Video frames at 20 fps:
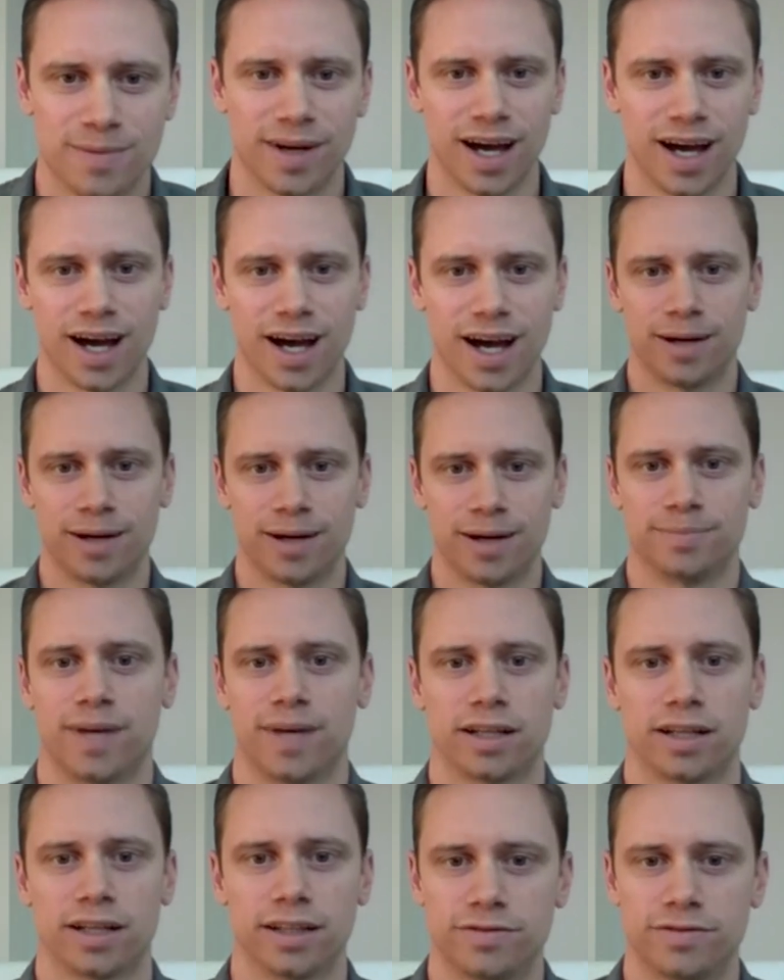Um,
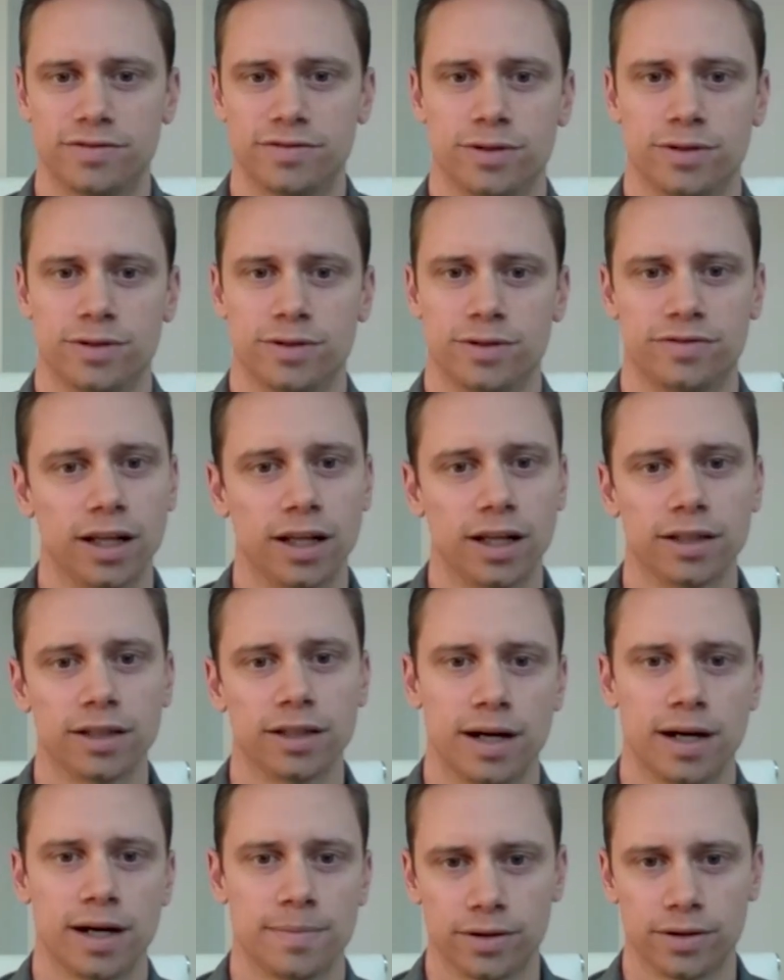I'd love to do a follow
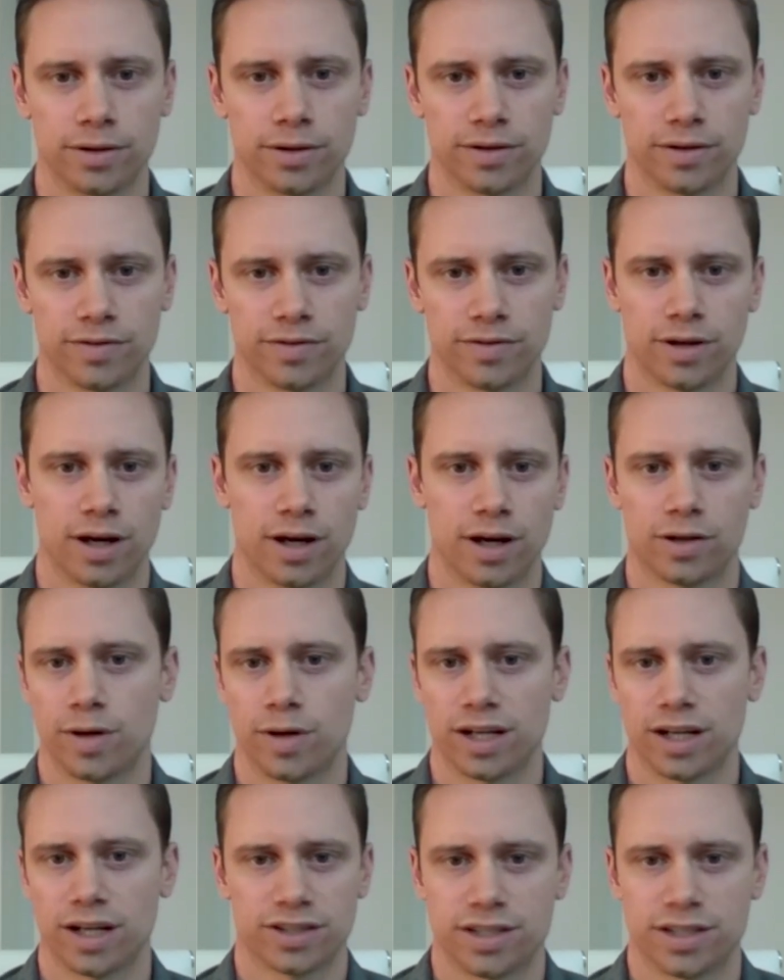up though, if there are
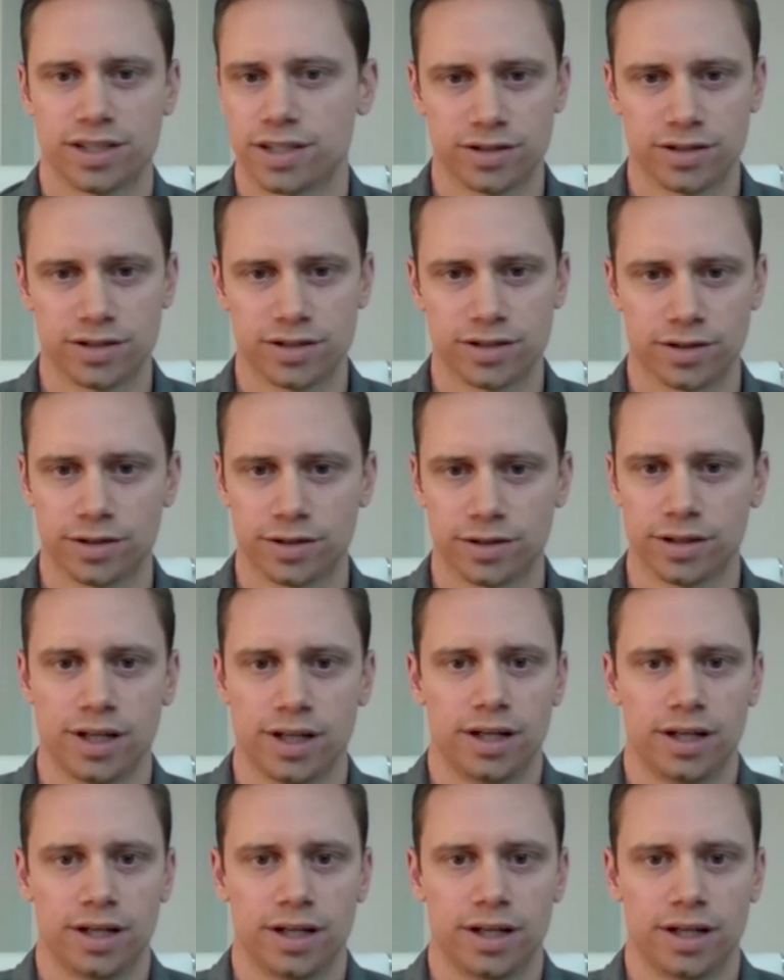questions or
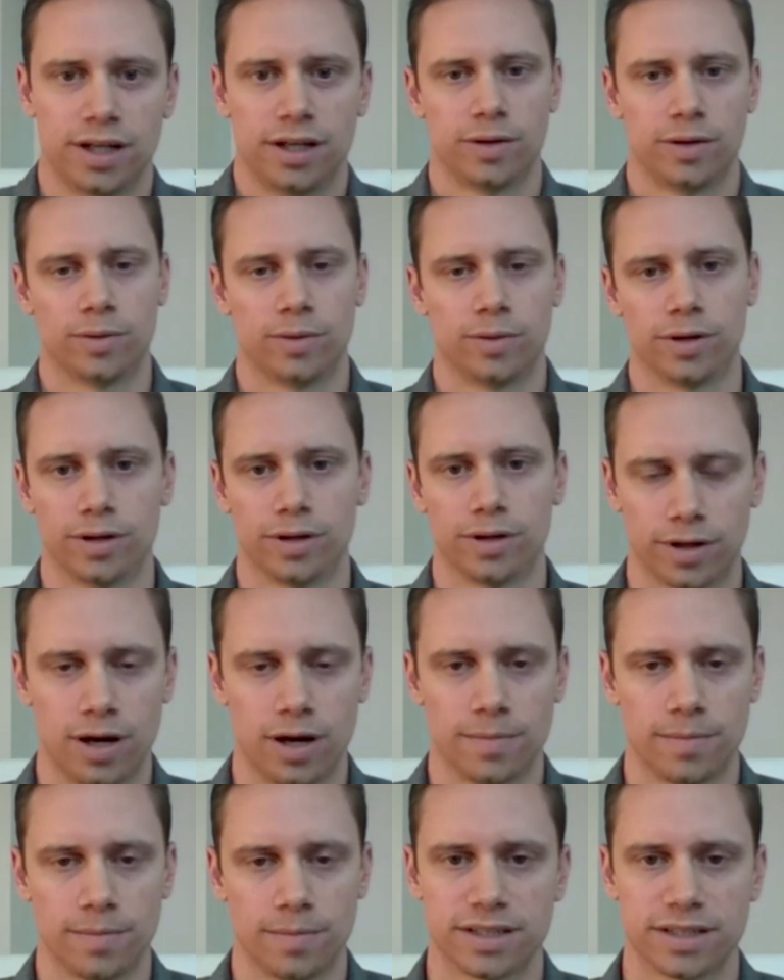or, or
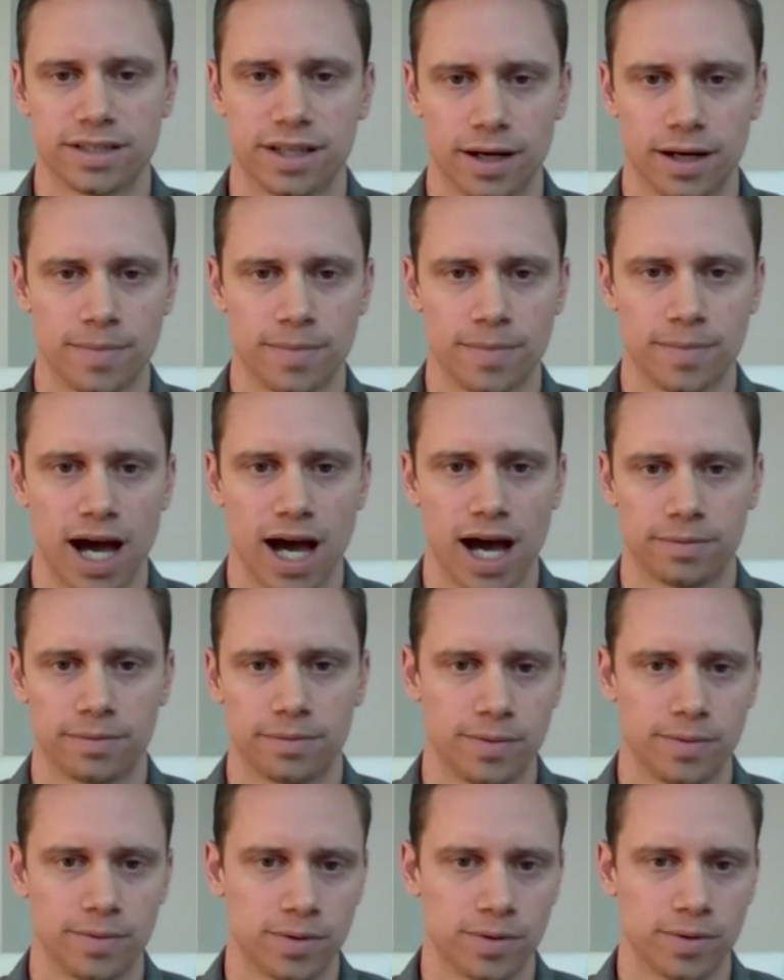comments that come
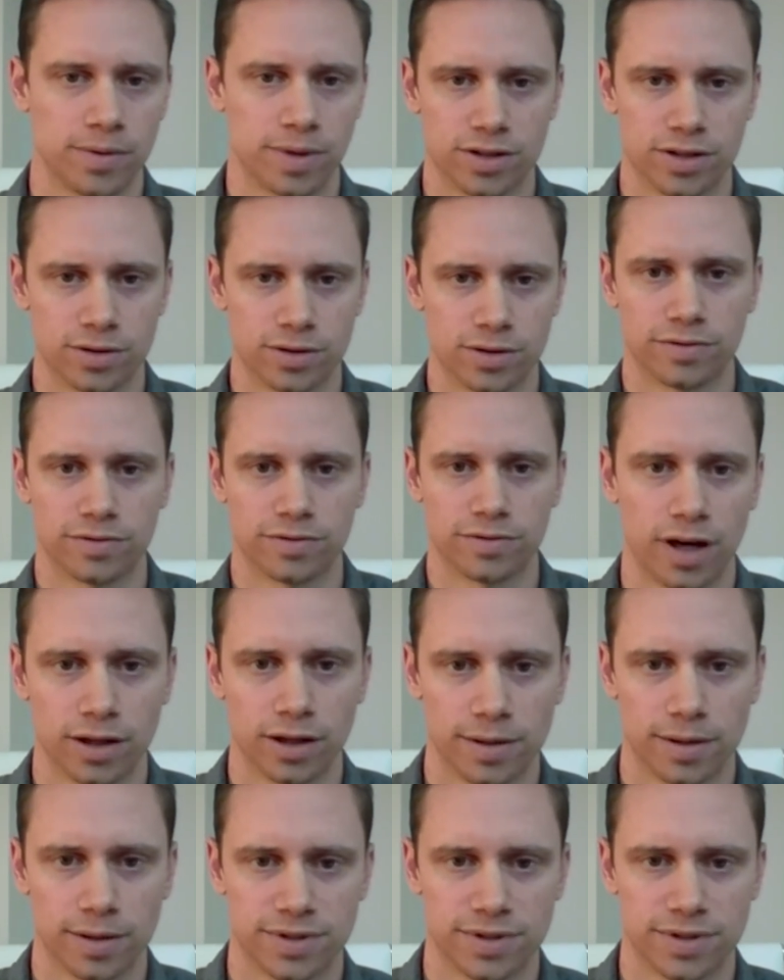back, maybe we can do a
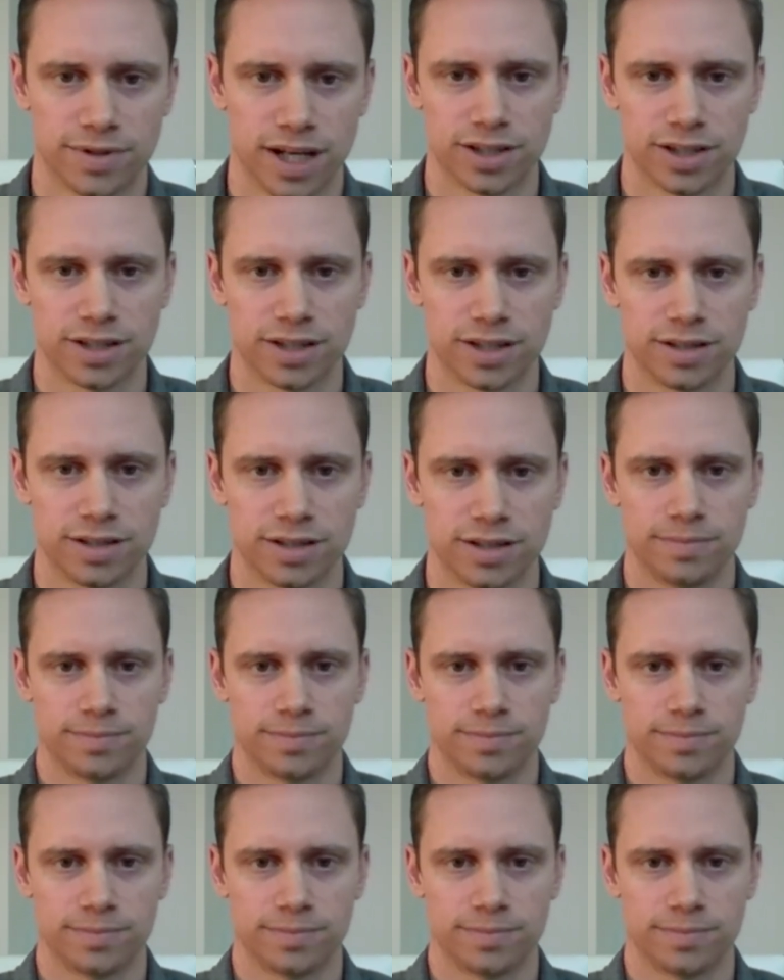follow up session.